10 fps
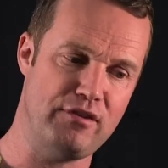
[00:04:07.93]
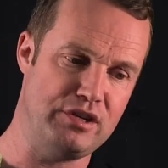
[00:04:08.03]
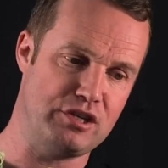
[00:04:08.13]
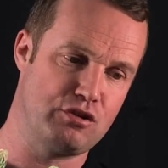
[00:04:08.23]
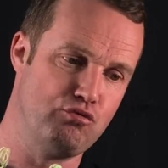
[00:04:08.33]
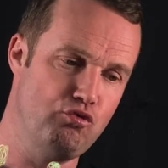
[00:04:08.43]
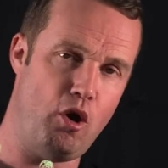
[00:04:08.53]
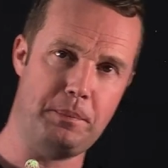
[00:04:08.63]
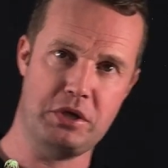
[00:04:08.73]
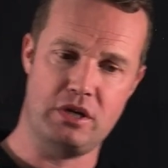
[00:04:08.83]
a
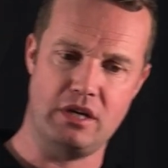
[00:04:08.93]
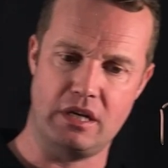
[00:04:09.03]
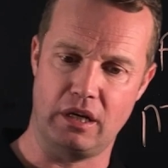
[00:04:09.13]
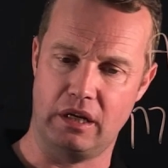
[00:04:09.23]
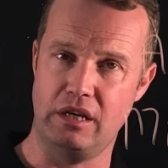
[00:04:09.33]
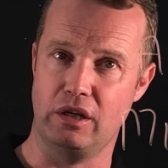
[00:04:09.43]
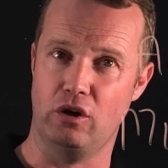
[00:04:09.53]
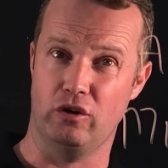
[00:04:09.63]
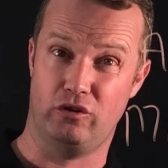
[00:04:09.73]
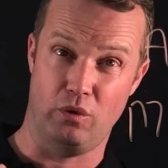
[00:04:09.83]
disruption in the gut,